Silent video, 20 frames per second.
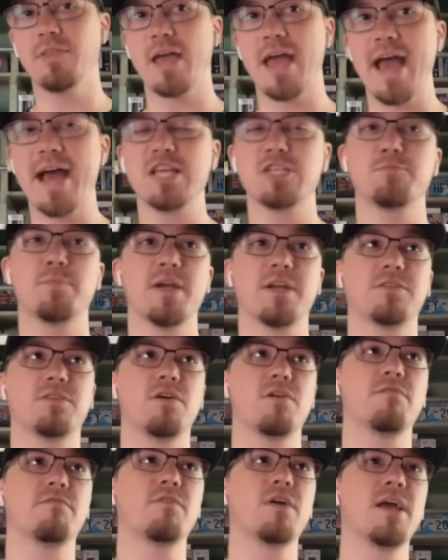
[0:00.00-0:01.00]
the aspect
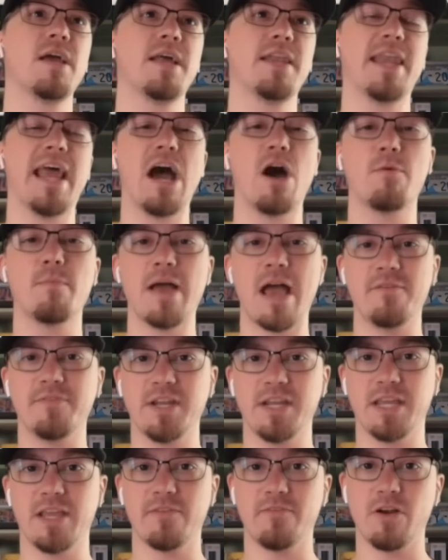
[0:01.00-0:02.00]
of now I'm having
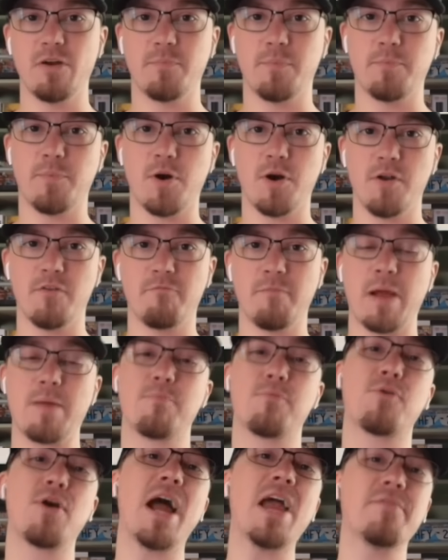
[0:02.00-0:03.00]
to give up part of my
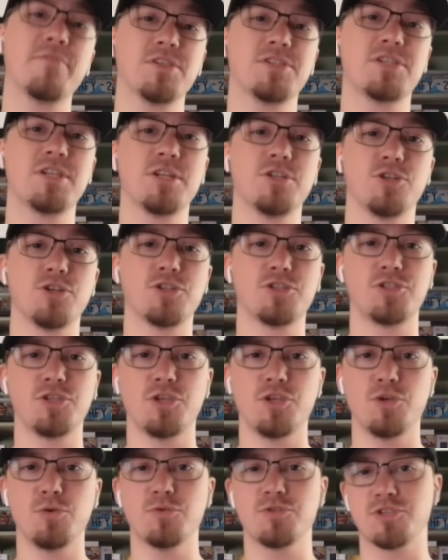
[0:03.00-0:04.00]
privacy just to
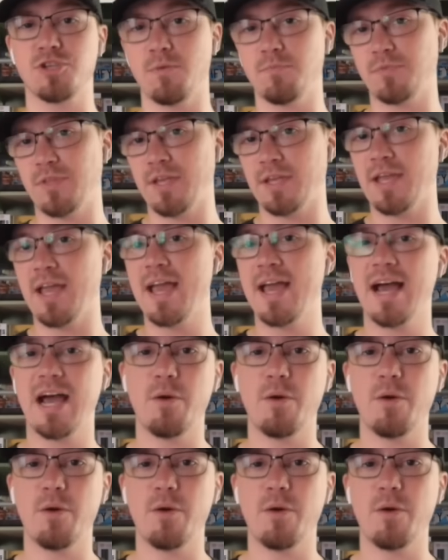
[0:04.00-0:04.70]
use something